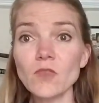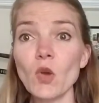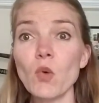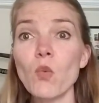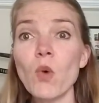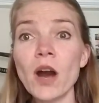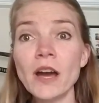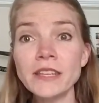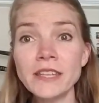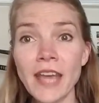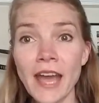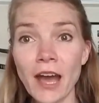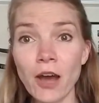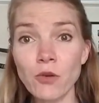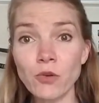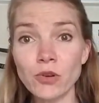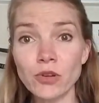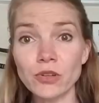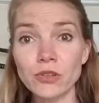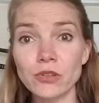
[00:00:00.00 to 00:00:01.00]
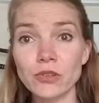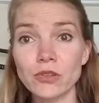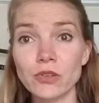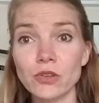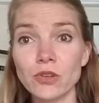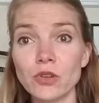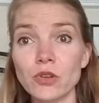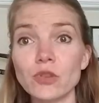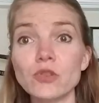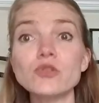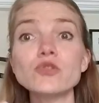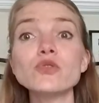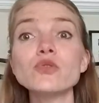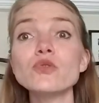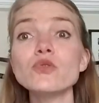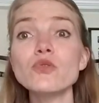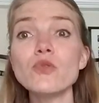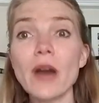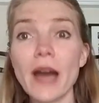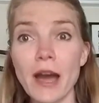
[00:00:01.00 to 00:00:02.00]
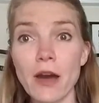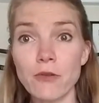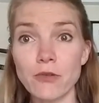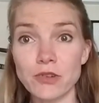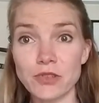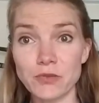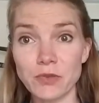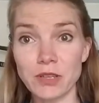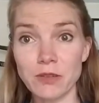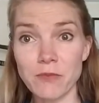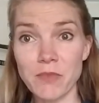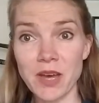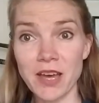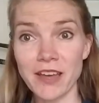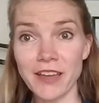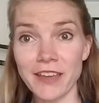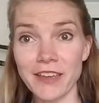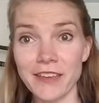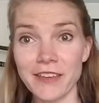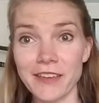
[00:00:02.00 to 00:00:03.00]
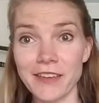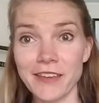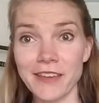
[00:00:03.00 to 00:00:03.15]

1 hour, 2 hours went by.